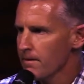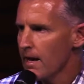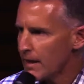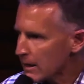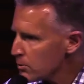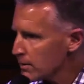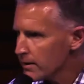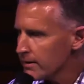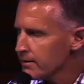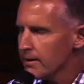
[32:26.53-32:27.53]
And that's what
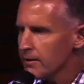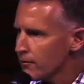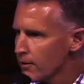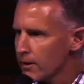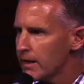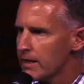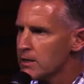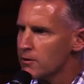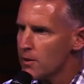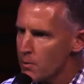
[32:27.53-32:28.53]
they did. If you look at
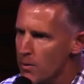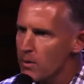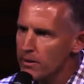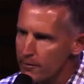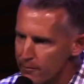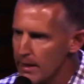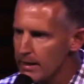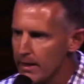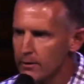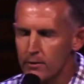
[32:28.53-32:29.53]
history, we wouldn't have been
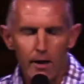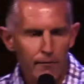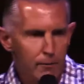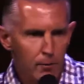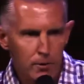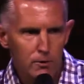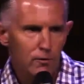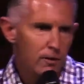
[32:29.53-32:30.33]
here today if it wasn't for